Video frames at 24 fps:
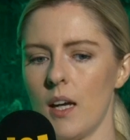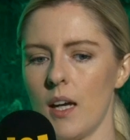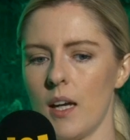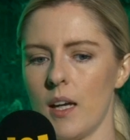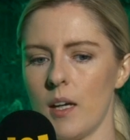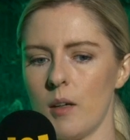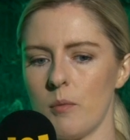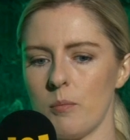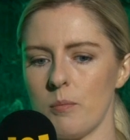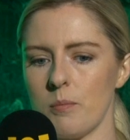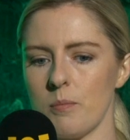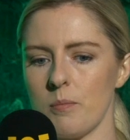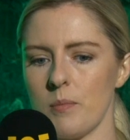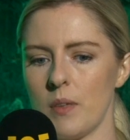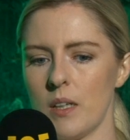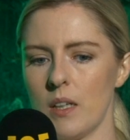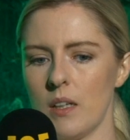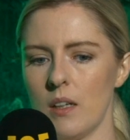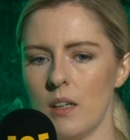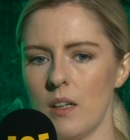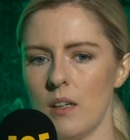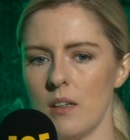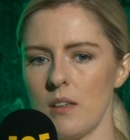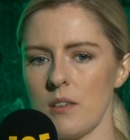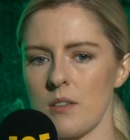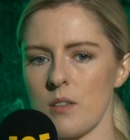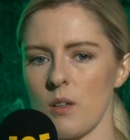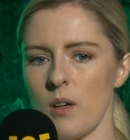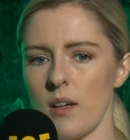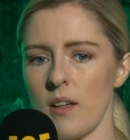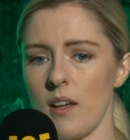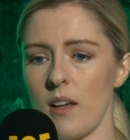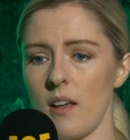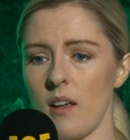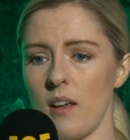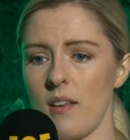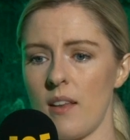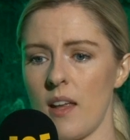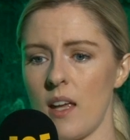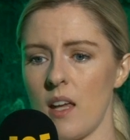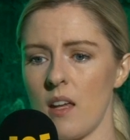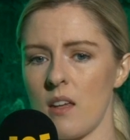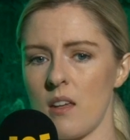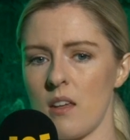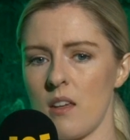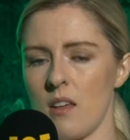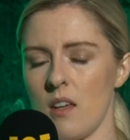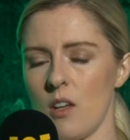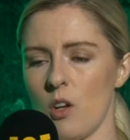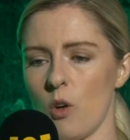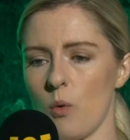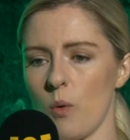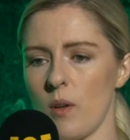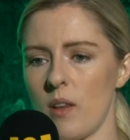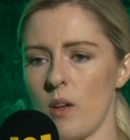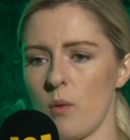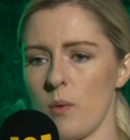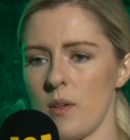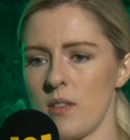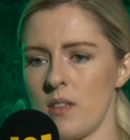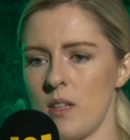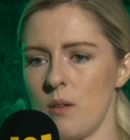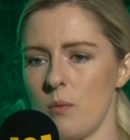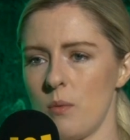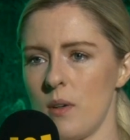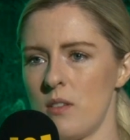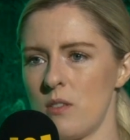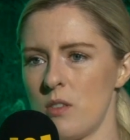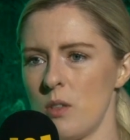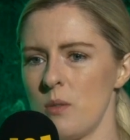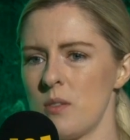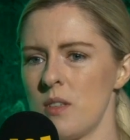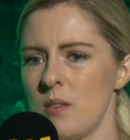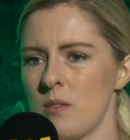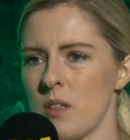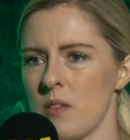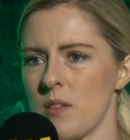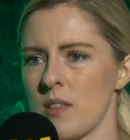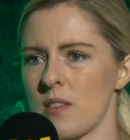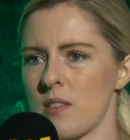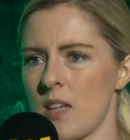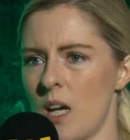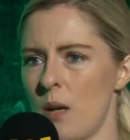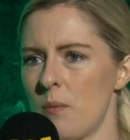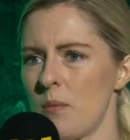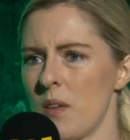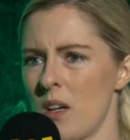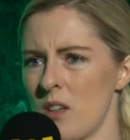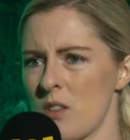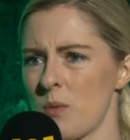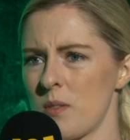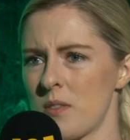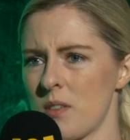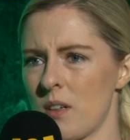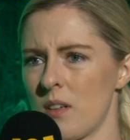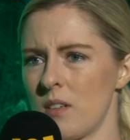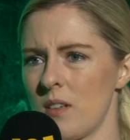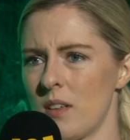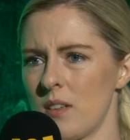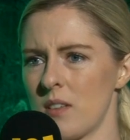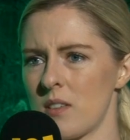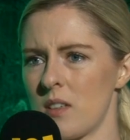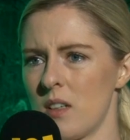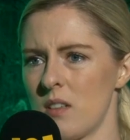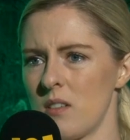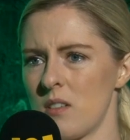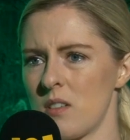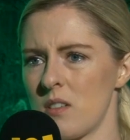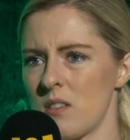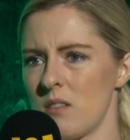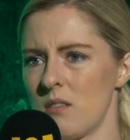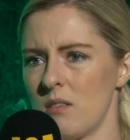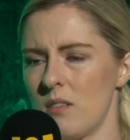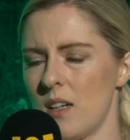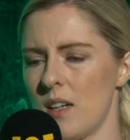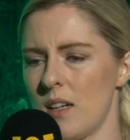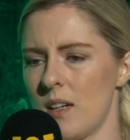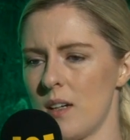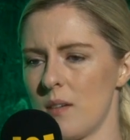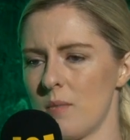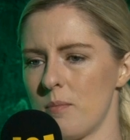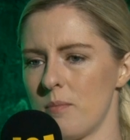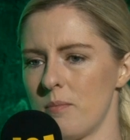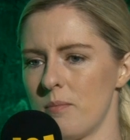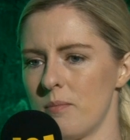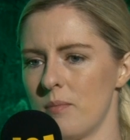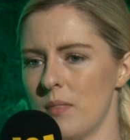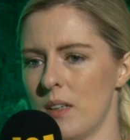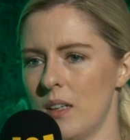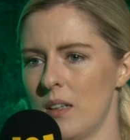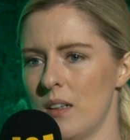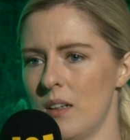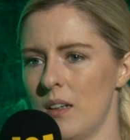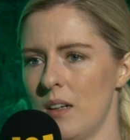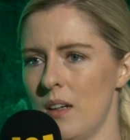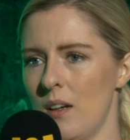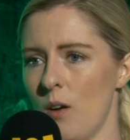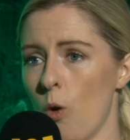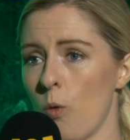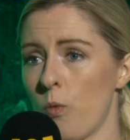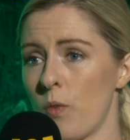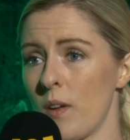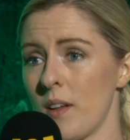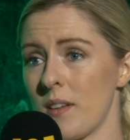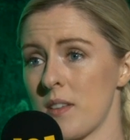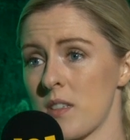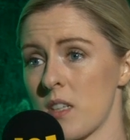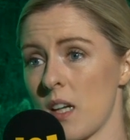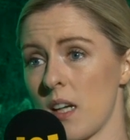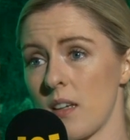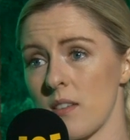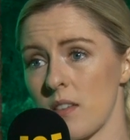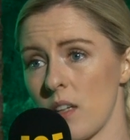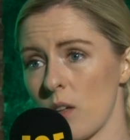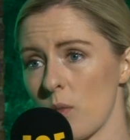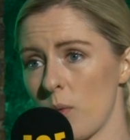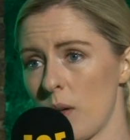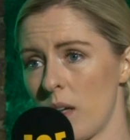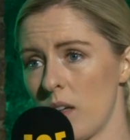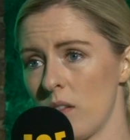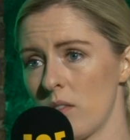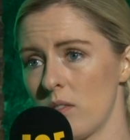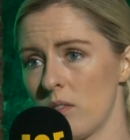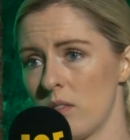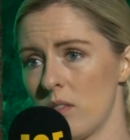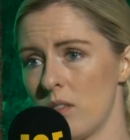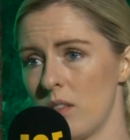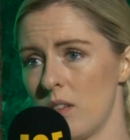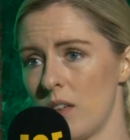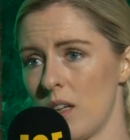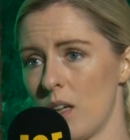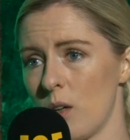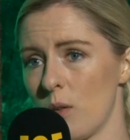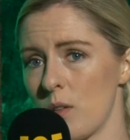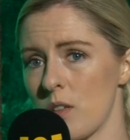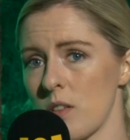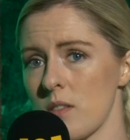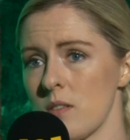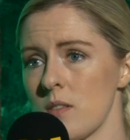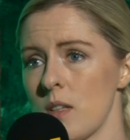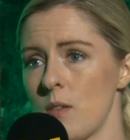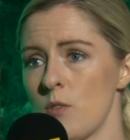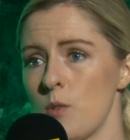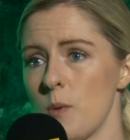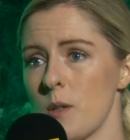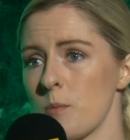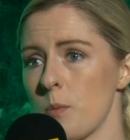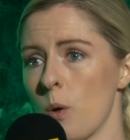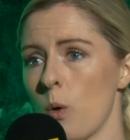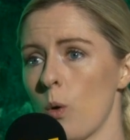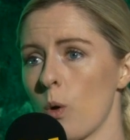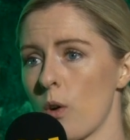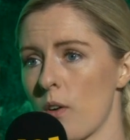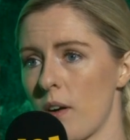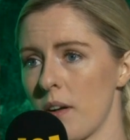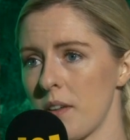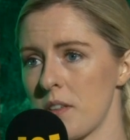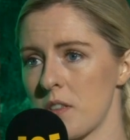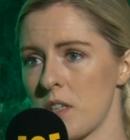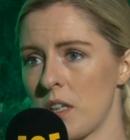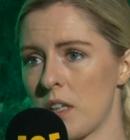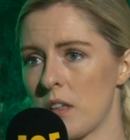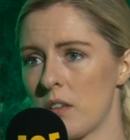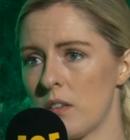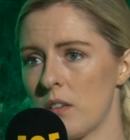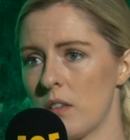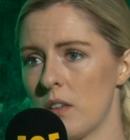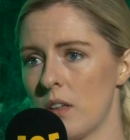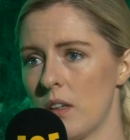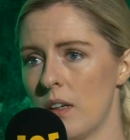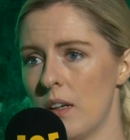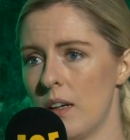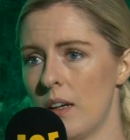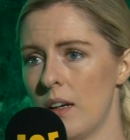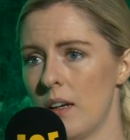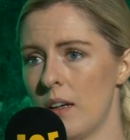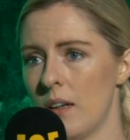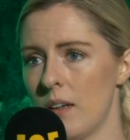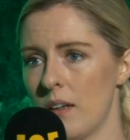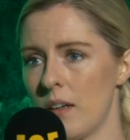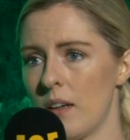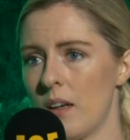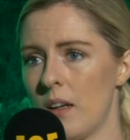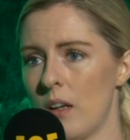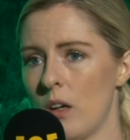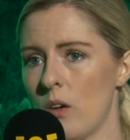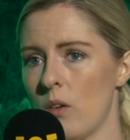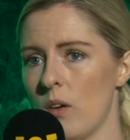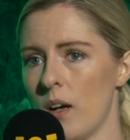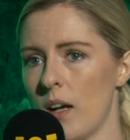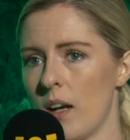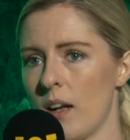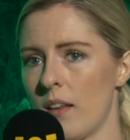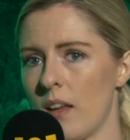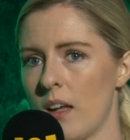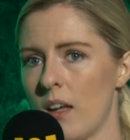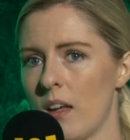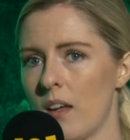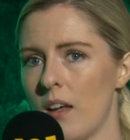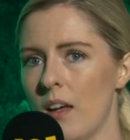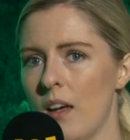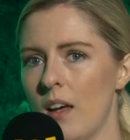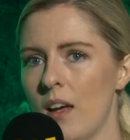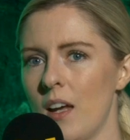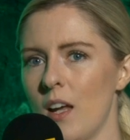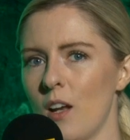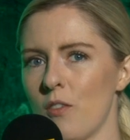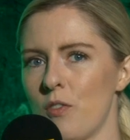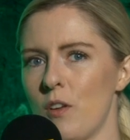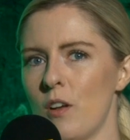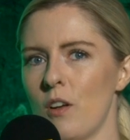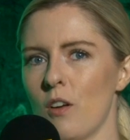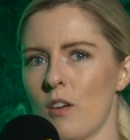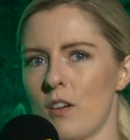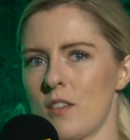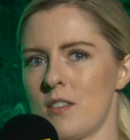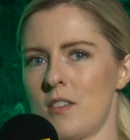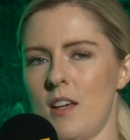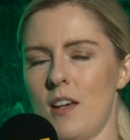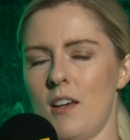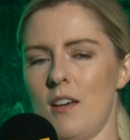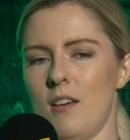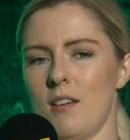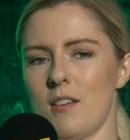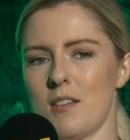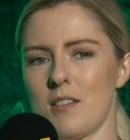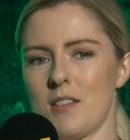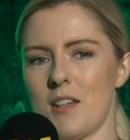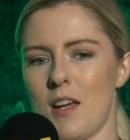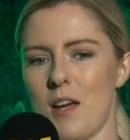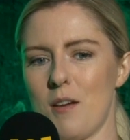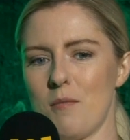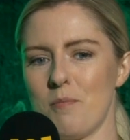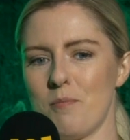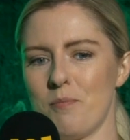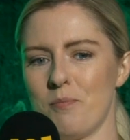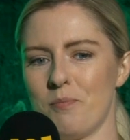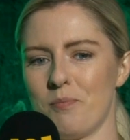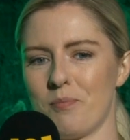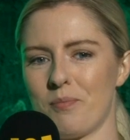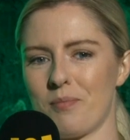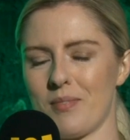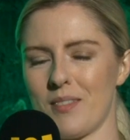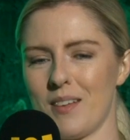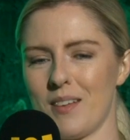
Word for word: um so I, I think you know I think we see we do seem to have escaped that to a certain extent mm. um hopefully it stays that way uh, it doesn't seem to be as polarized here yeah. You know, and I think if you look, say, at, um,